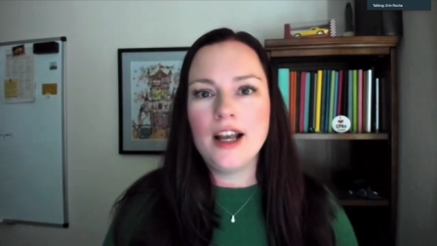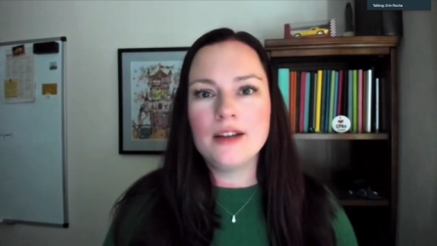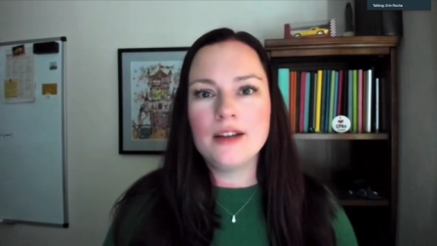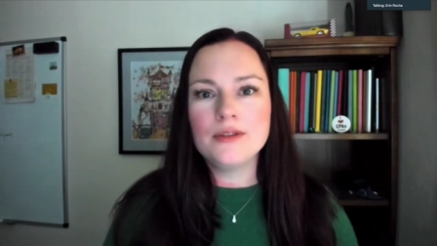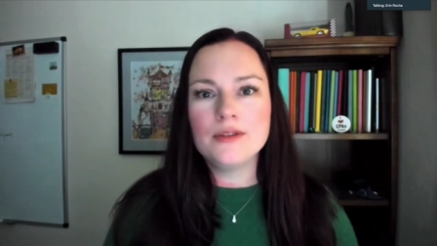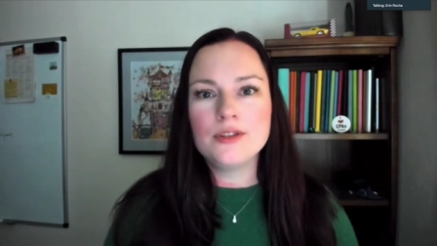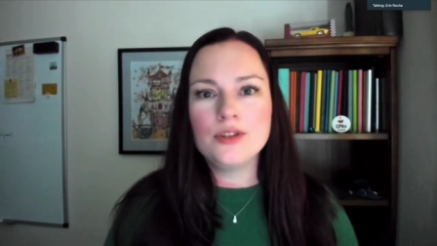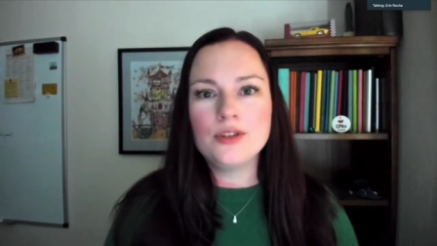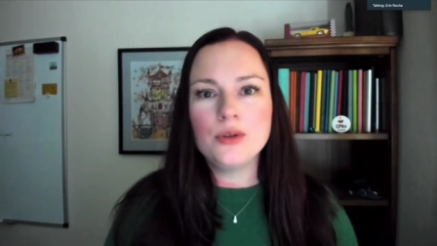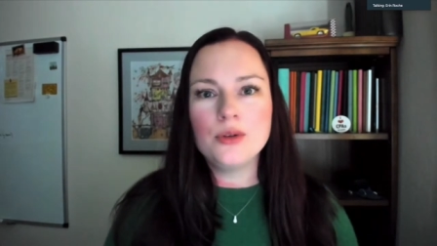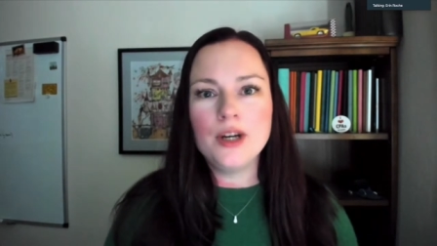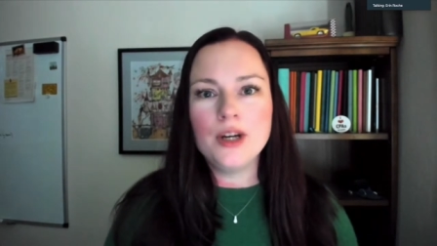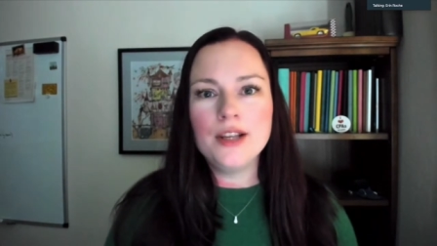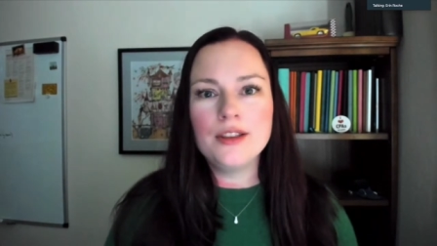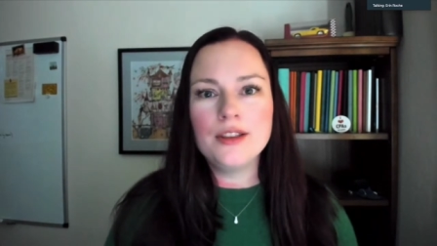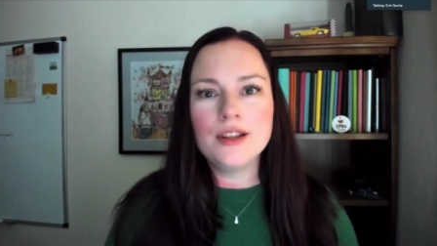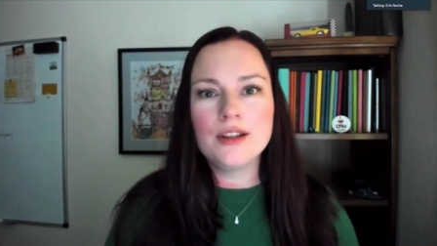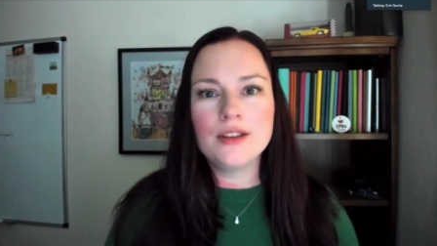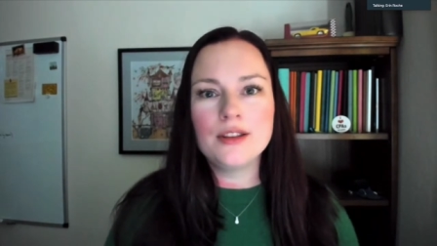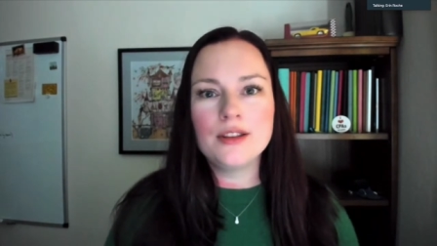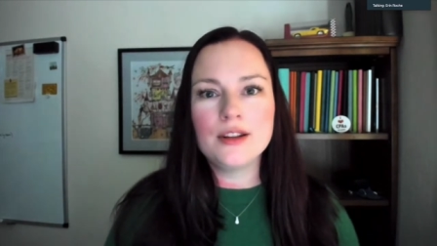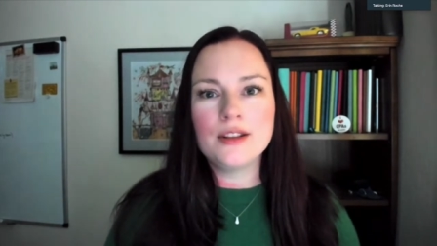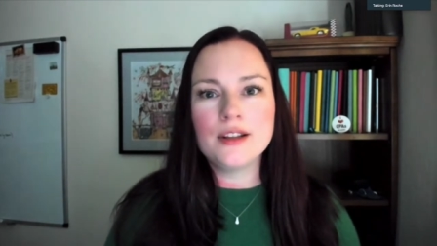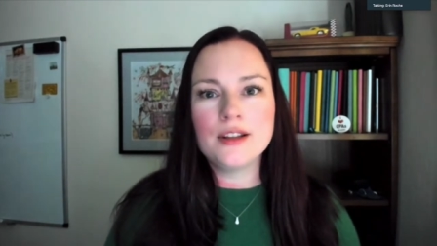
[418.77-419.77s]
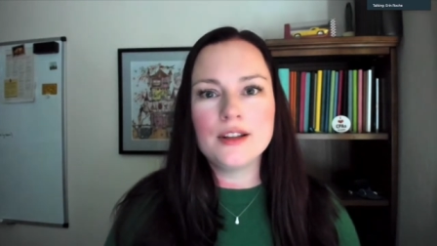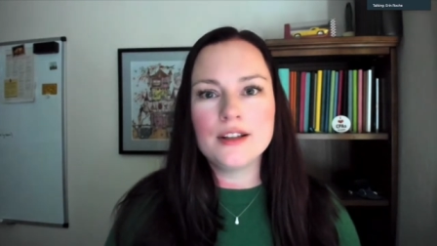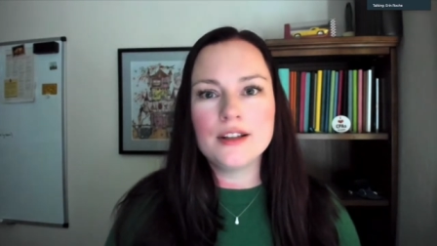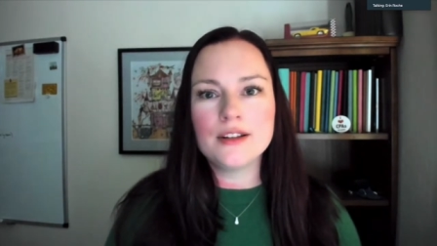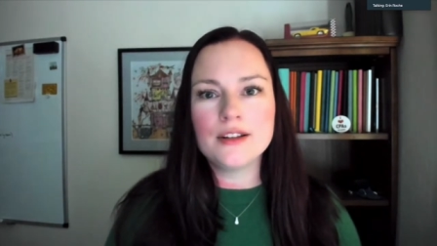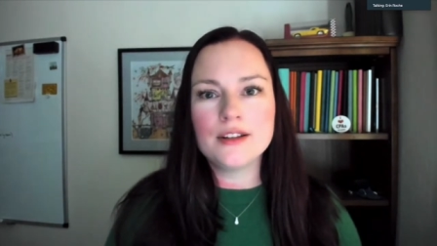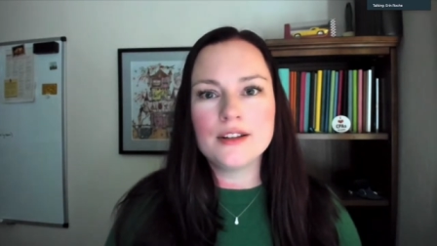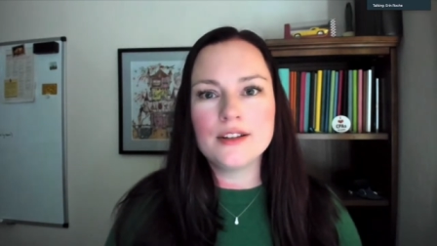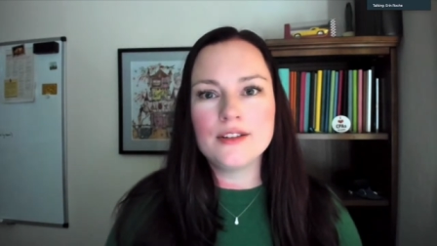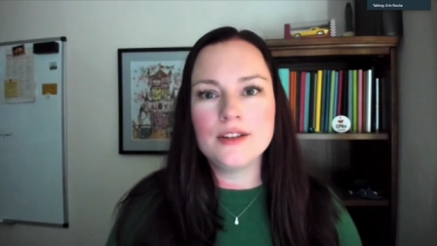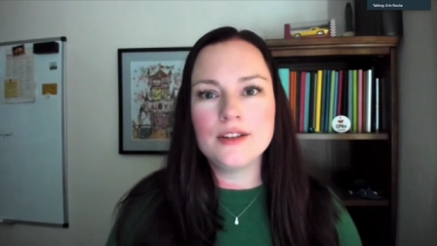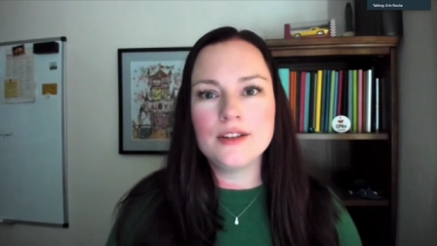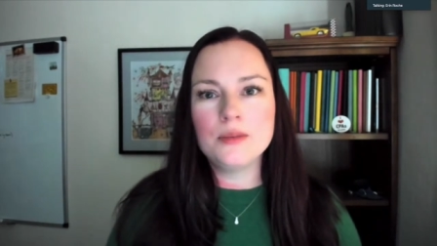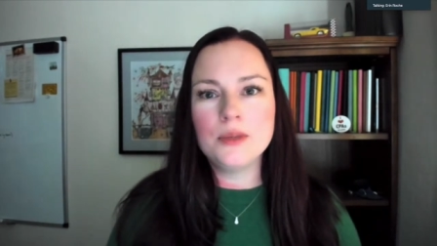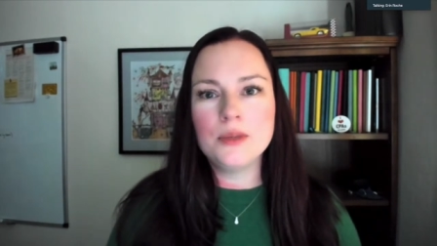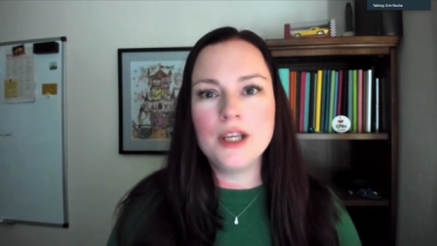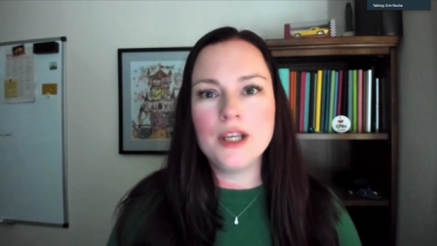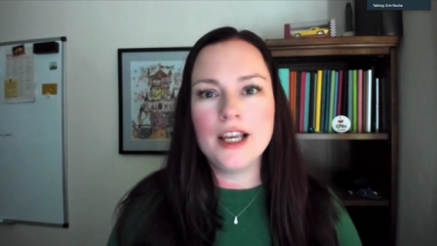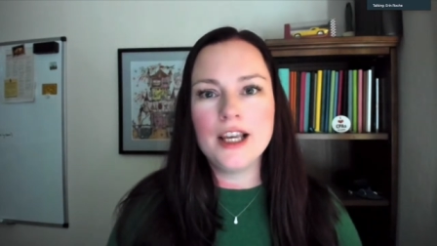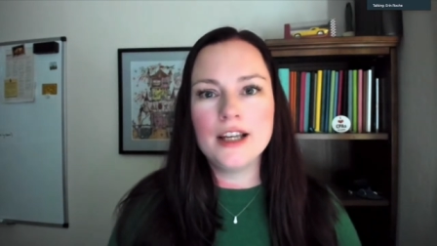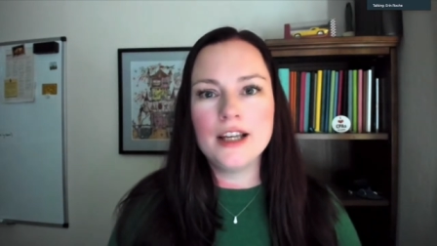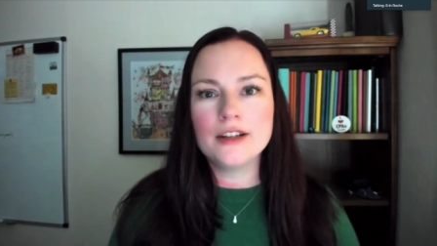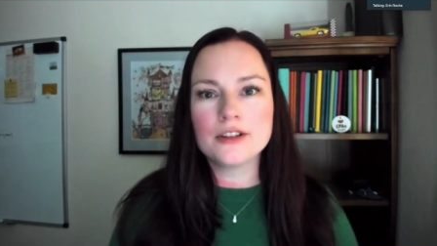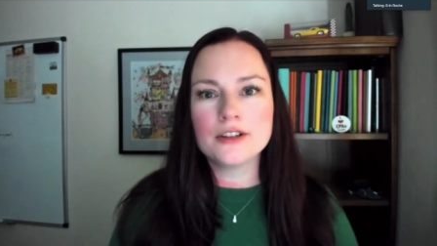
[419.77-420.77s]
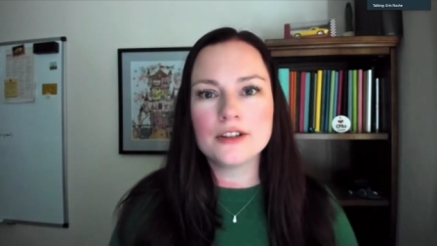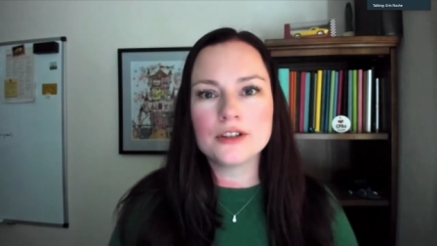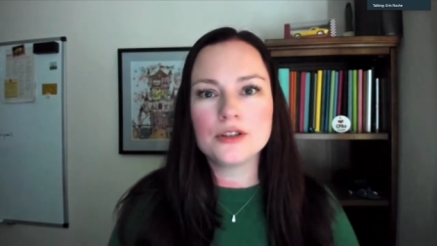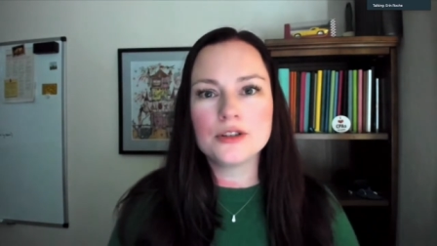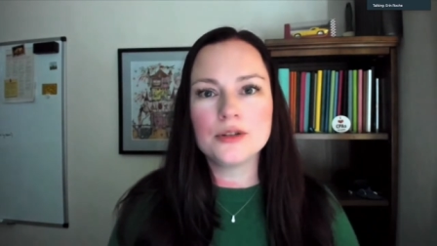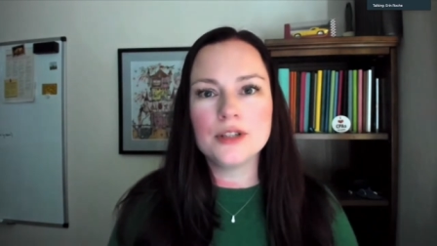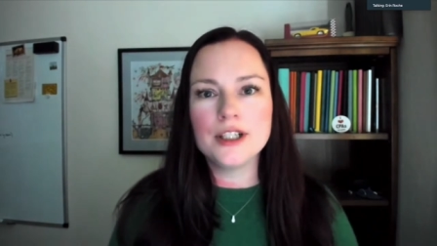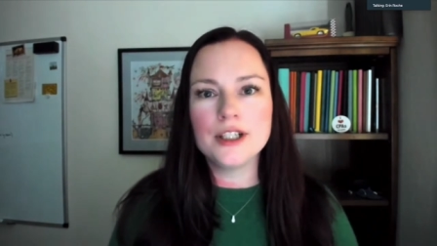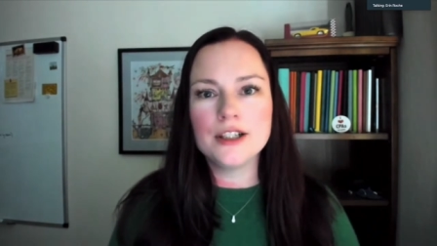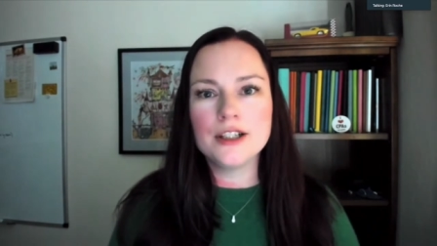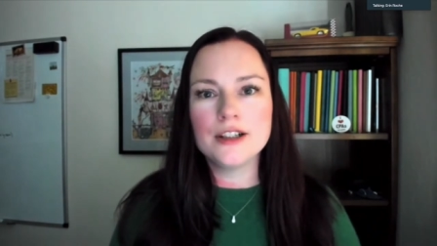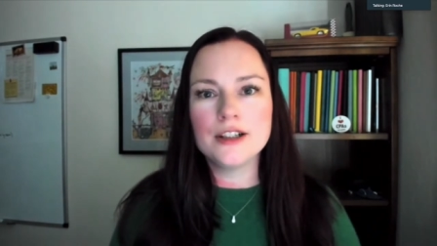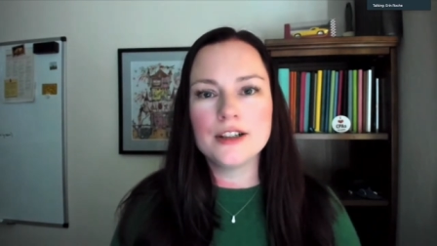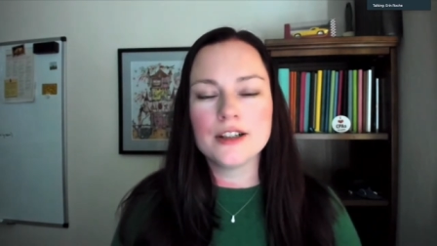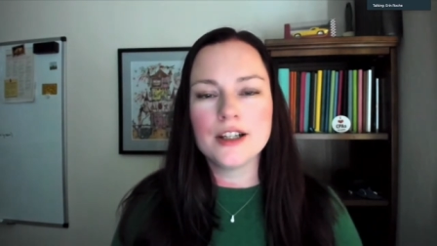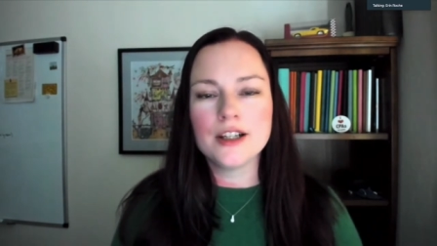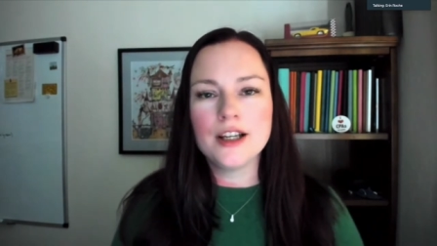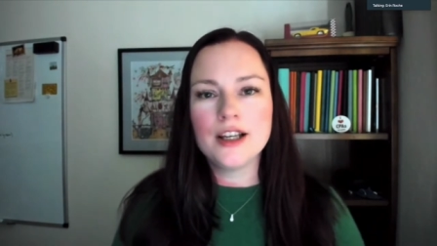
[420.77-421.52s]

So I think that the CPA career